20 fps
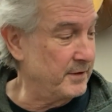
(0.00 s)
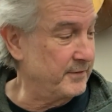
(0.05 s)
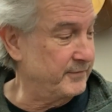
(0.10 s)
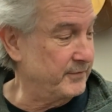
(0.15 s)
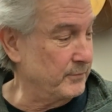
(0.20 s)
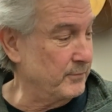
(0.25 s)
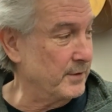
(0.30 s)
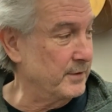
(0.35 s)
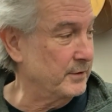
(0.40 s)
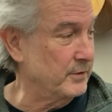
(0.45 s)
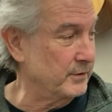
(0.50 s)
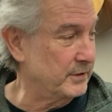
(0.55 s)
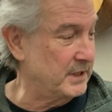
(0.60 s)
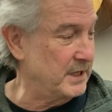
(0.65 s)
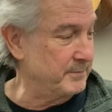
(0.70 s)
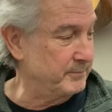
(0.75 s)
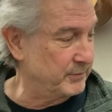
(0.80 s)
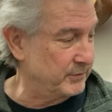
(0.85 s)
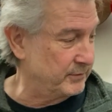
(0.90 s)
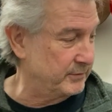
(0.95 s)
If you want to
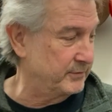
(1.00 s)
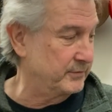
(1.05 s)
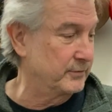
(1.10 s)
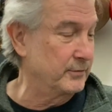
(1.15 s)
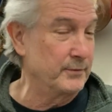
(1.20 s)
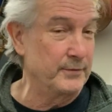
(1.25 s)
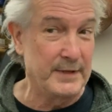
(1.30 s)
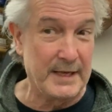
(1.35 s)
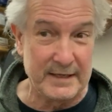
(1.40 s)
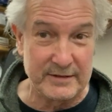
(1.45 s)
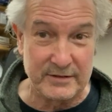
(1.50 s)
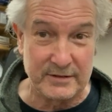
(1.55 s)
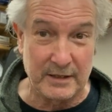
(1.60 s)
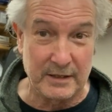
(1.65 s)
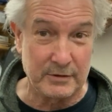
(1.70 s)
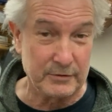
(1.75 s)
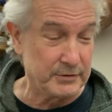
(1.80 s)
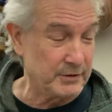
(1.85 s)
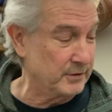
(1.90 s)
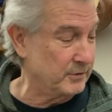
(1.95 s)
keep doing that
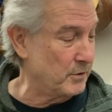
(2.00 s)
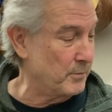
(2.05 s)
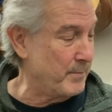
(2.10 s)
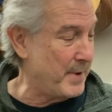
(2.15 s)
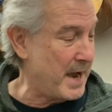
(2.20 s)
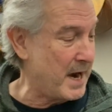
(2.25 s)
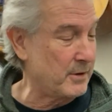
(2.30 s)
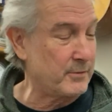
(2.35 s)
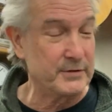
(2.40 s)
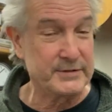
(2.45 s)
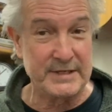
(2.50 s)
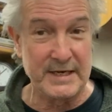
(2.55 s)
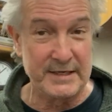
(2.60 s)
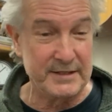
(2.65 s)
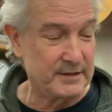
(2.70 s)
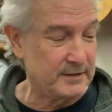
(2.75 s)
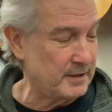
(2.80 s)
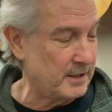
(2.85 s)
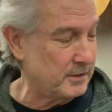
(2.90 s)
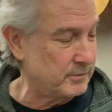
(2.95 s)
cycle, you go backwards
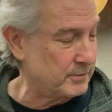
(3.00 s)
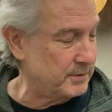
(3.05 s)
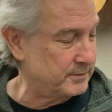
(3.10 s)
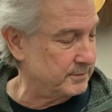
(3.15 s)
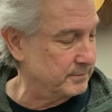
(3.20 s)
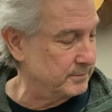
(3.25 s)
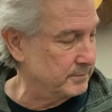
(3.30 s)
anti-clockwise.